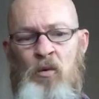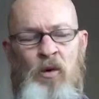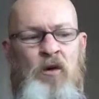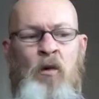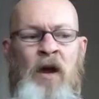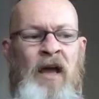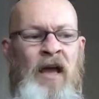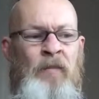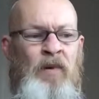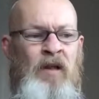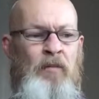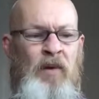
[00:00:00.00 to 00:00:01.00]
We'd quite
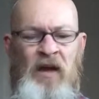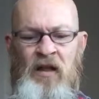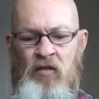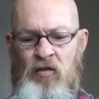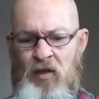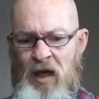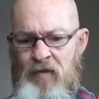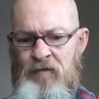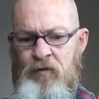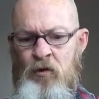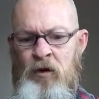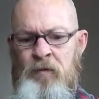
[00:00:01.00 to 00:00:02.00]
happily pay
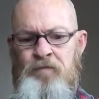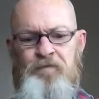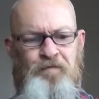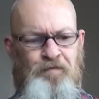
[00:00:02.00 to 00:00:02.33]
that for it.